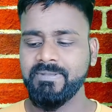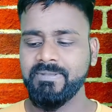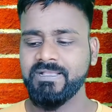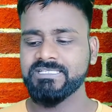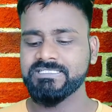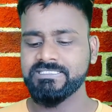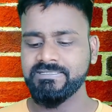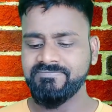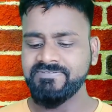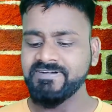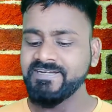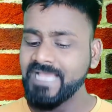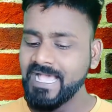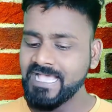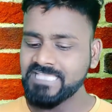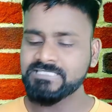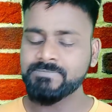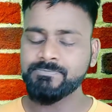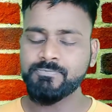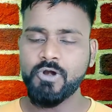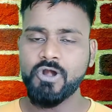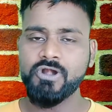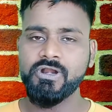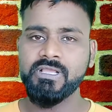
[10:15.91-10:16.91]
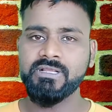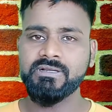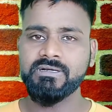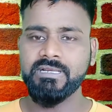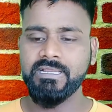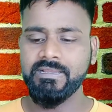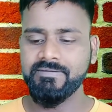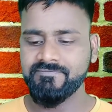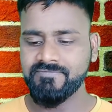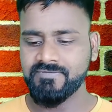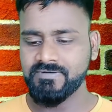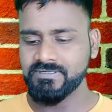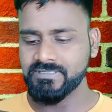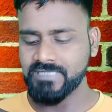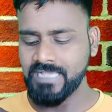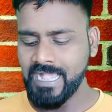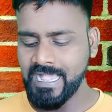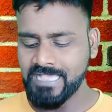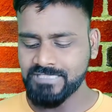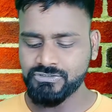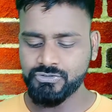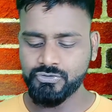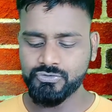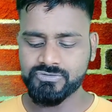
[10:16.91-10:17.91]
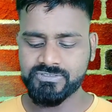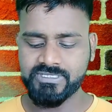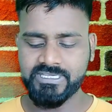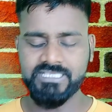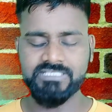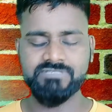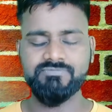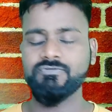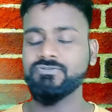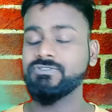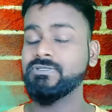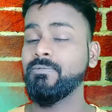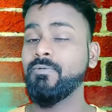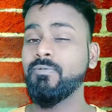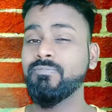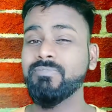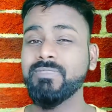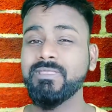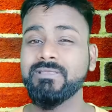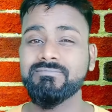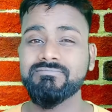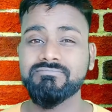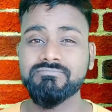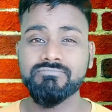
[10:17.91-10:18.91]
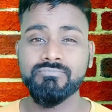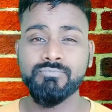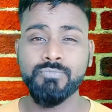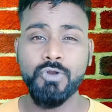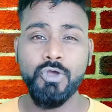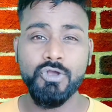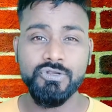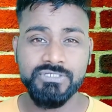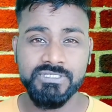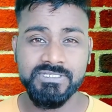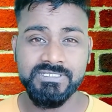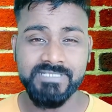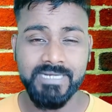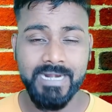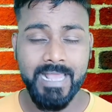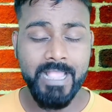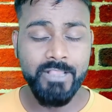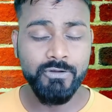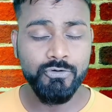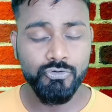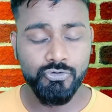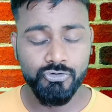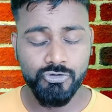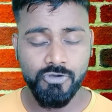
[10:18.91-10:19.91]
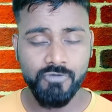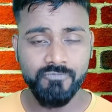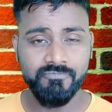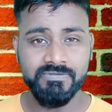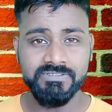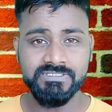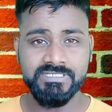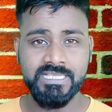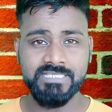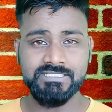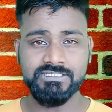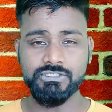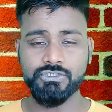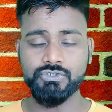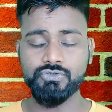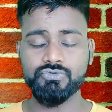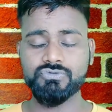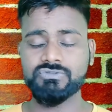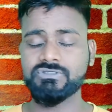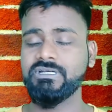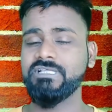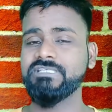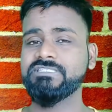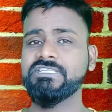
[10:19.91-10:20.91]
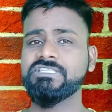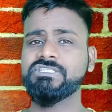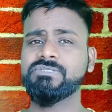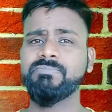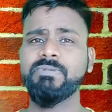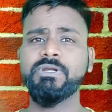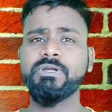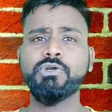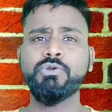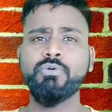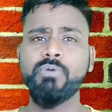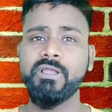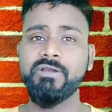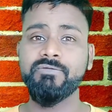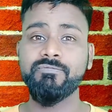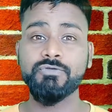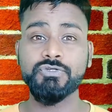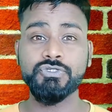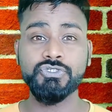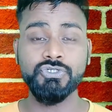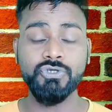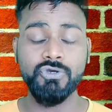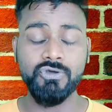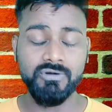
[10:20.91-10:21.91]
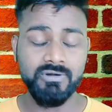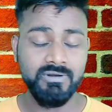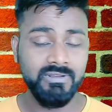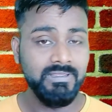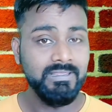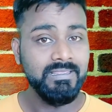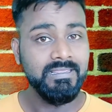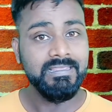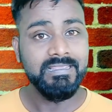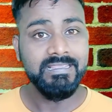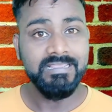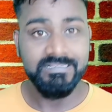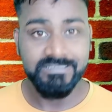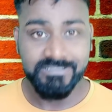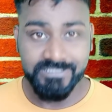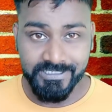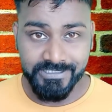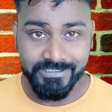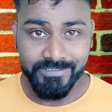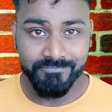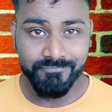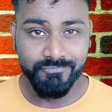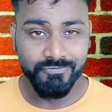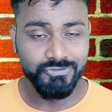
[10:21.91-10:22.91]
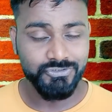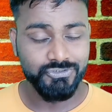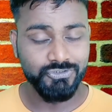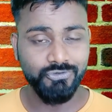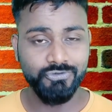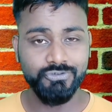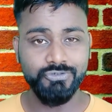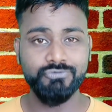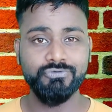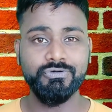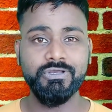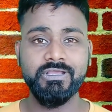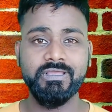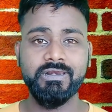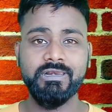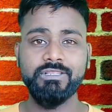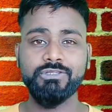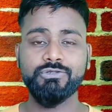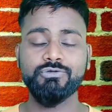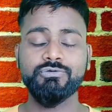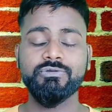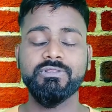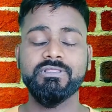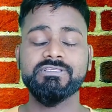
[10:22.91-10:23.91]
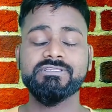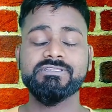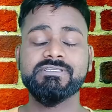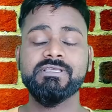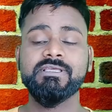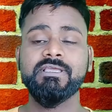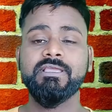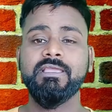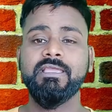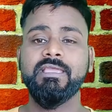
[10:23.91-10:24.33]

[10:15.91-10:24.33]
Because if it has a product, if it has use case, for some of the blockchains that I know of which has a use case is Bitcoin for sure, Ethereum for sure, you would agree to this.